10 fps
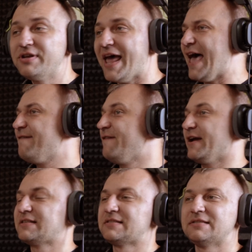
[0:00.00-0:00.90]

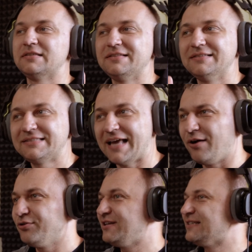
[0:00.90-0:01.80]
effects,
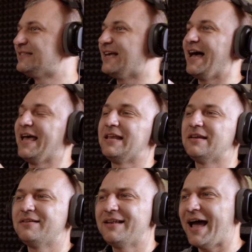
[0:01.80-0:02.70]
sound design,
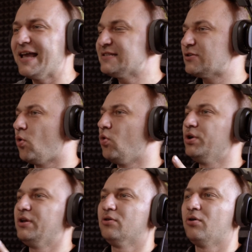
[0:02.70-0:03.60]
nice
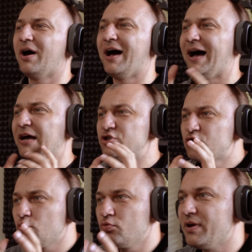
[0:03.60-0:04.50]
audio,
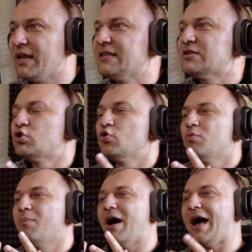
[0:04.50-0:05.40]
zoom in,
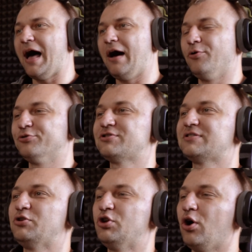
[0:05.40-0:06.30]
zoom outs,
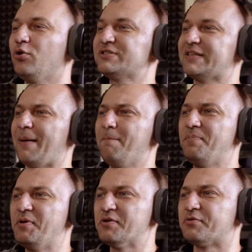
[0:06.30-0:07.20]
some
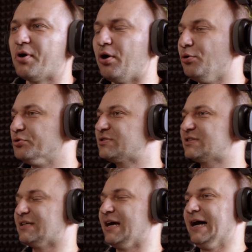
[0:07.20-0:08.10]
B-rolls,
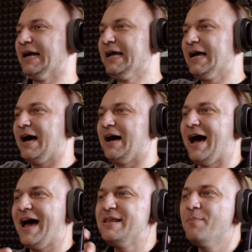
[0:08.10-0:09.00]

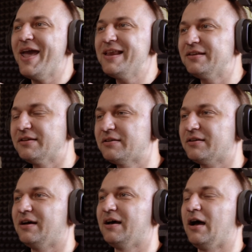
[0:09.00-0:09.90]
animated
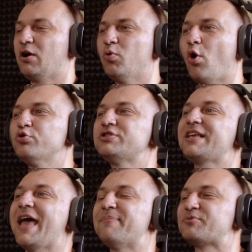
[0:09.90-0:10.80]
closed
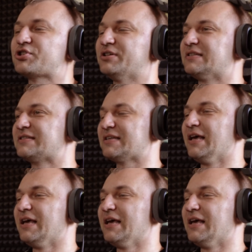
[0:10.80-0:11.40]
captions,